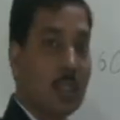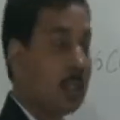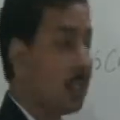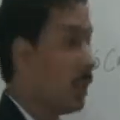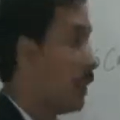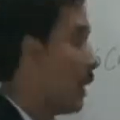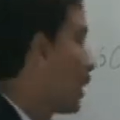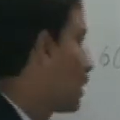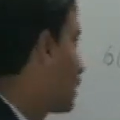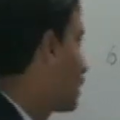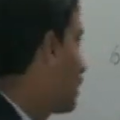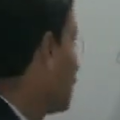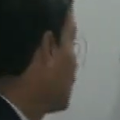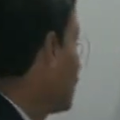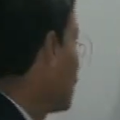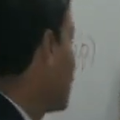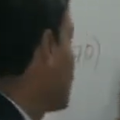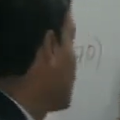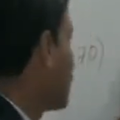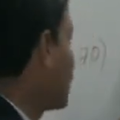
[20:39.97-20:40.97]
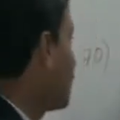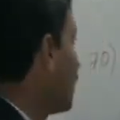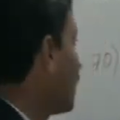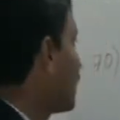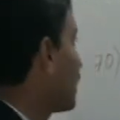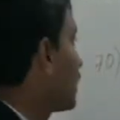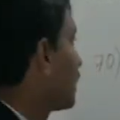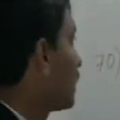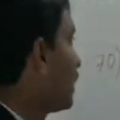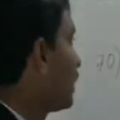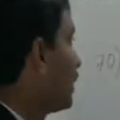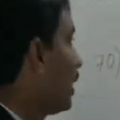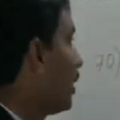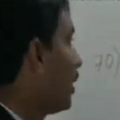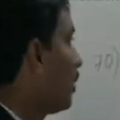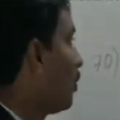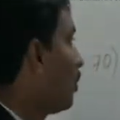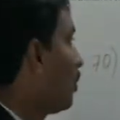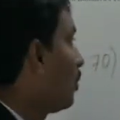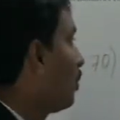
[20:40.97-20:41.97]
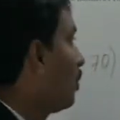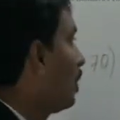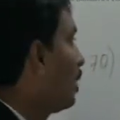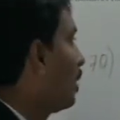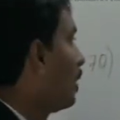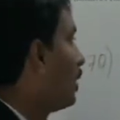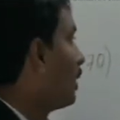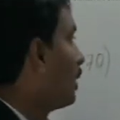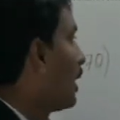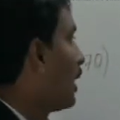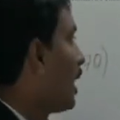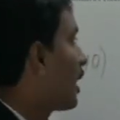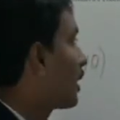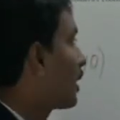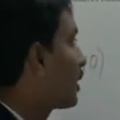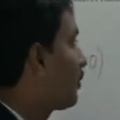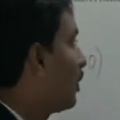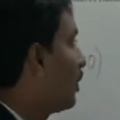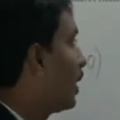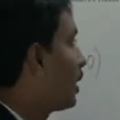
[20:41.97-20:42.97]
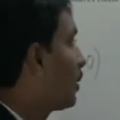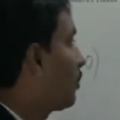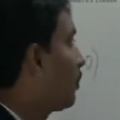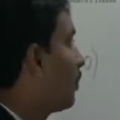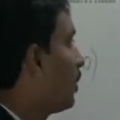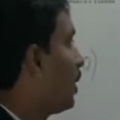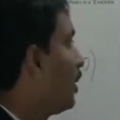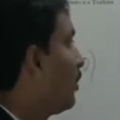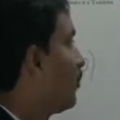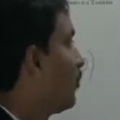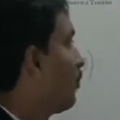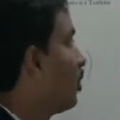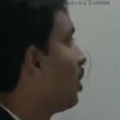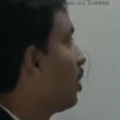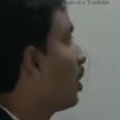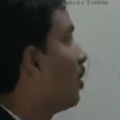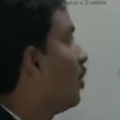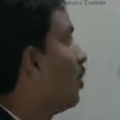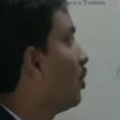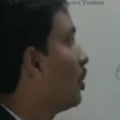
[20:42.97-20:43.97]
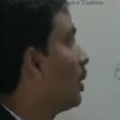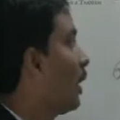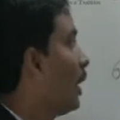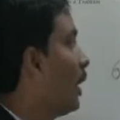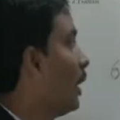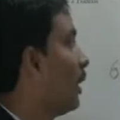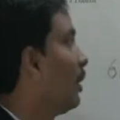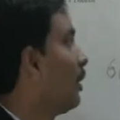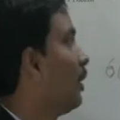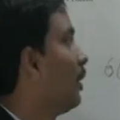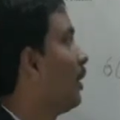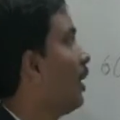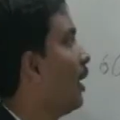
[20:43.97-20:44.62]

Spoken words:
The reaction is 6 CaO reacts with P4O10